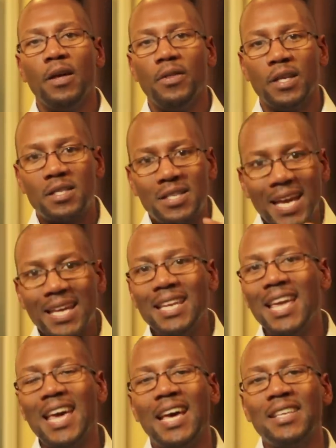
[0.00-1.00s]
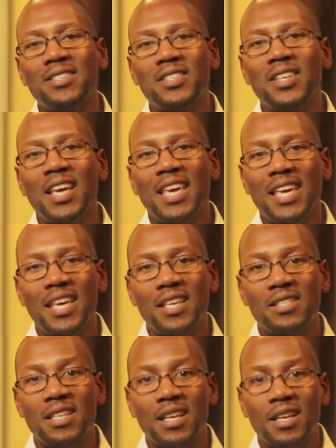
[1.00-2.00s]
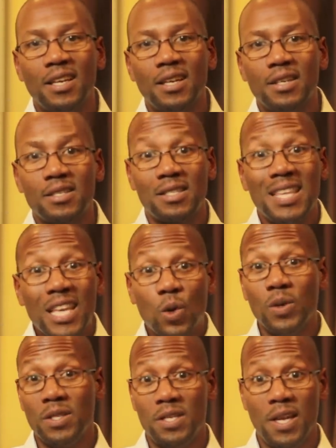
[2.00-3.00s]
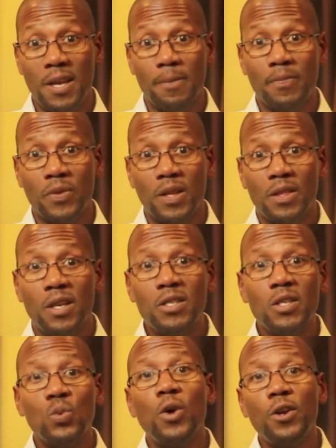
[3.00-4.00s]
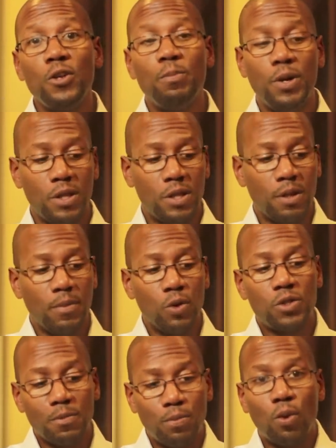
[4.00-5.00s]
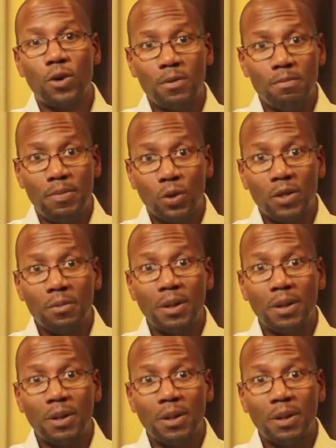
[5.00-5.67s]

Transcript: The second S is sequencing. This is where you put the most important building